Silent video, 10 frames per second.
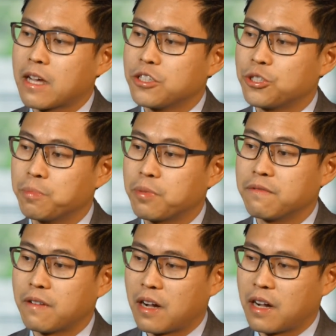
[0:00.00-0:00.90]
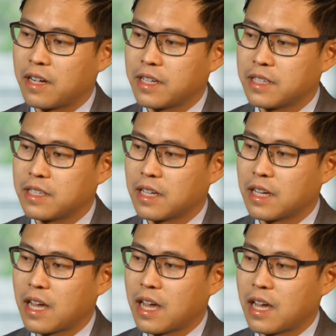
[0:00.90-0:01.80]
should provide,
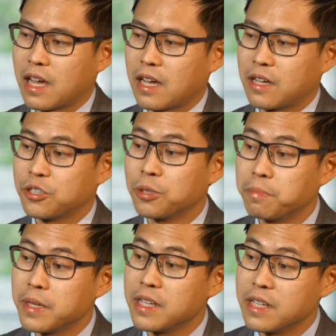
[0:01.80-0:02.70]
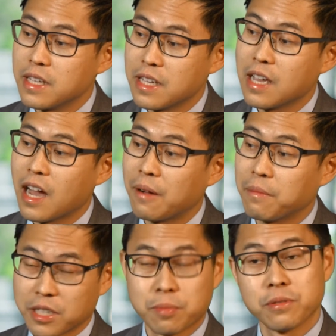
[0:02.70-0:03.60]
should be,
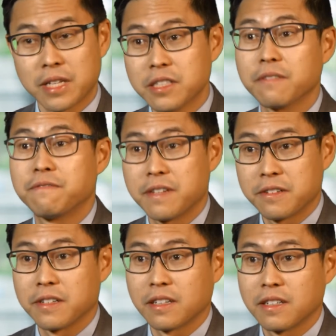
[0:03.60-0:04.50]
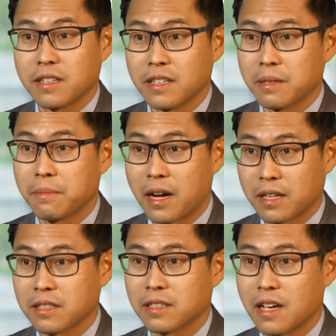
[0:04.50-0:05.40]
I suppose, interfering in the
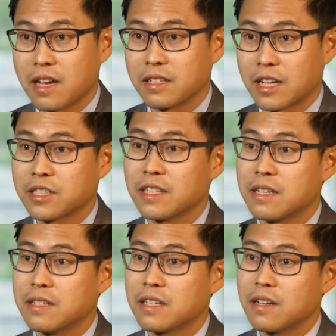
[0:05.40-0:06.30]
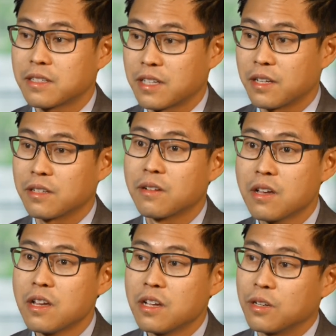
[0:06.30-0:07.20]
market and actually setting,
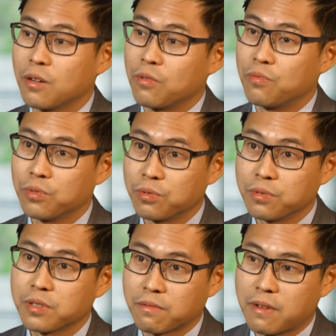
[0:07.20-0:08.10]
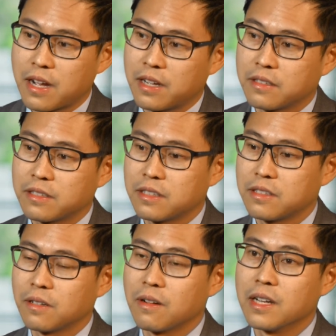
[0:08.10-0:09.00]
rules around,
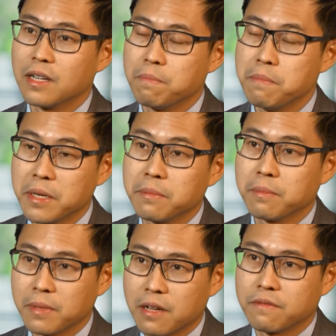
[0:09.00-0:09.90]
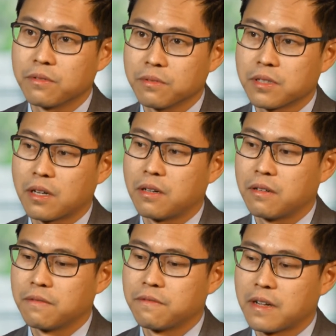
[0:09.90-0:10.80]
minimum levels
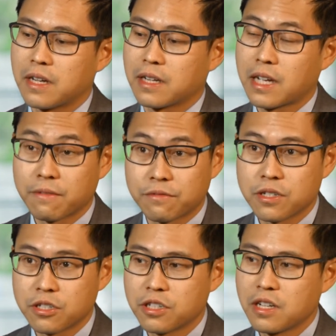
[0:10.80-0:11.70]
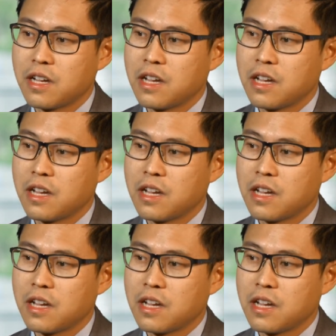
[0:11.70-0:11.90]
of coverage.